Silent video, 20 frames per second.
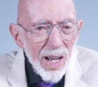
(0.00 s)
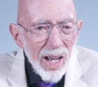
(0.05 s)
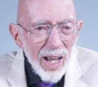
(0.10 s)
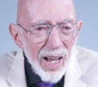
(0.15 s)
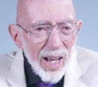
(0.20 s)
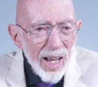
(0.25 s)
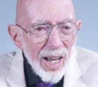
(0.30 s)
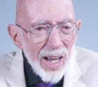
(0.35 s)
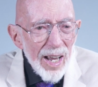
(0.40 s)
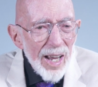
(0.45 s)

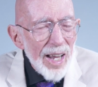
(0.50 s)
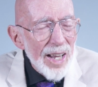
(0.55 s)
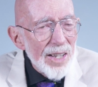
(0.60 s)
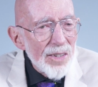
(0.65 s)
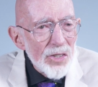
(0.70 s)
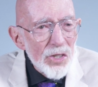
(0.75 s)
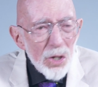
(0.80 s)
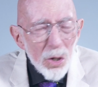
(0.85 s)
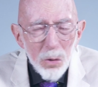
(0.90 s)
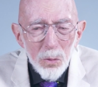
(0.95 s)
Uh,
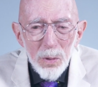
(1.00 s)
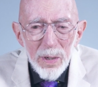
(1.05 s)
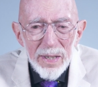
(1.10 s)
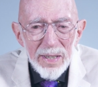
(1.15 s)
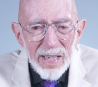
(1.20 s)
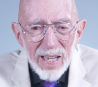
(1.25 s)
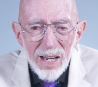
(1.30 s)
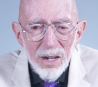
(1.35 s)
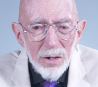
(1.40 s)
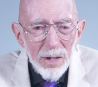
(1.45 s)
and so we
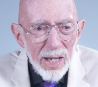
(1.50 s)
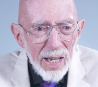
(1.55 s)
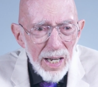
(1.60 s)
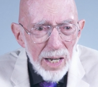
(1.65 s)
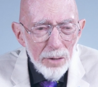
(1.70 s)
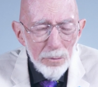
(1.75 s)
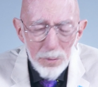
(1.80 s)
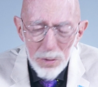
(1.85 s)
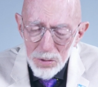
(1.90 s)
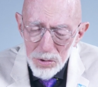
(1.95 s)
now
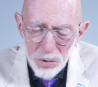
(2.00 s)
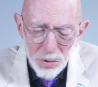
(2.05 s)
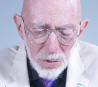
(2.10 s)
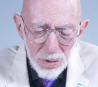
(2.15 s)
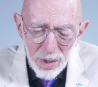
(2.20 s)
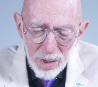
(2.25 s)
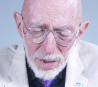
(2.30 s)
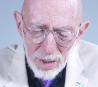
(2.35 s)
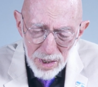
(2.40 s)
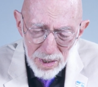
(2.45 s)
have
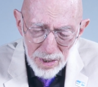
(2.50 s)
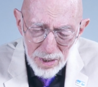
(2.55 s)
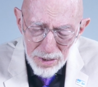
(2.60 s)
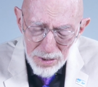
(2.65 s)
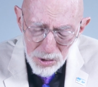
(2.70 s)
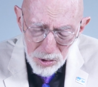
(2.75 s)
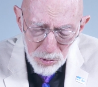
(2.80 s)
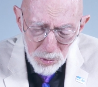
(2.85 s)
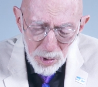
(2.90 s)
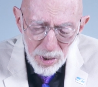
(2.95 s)
a, a
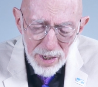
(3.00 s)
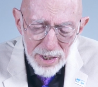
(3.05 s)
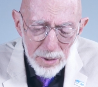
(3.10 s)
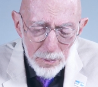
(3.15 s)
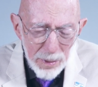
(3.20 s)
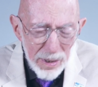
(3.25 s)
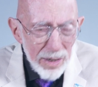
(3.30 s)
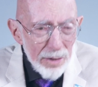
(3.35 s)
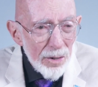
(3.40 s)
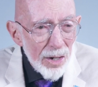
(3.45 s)

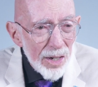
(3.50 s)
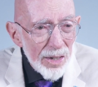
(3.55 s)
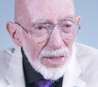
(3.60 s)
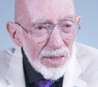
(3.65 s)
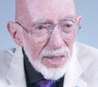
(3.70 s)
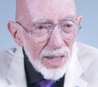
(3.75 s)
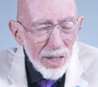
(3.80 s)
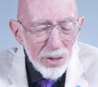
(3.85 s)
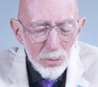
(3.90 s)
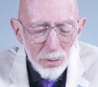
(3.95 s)
astronomy
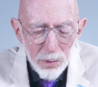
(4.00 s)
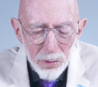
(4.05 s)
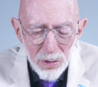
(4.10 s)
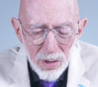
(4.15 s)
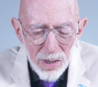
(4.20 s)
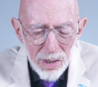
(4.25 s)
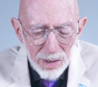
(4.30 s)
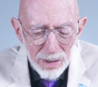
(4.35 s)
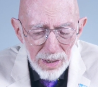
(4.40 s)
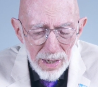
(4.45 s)
done with
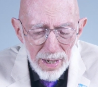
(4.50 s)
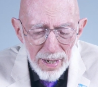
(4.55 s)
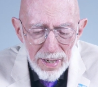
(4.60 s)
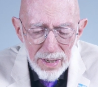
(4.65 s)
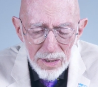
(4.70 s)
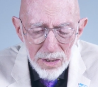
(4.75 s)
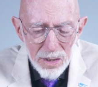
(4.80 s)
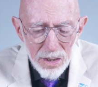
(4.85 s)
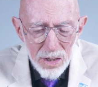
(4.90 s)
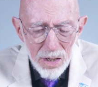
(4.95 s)

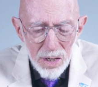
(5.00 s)
light,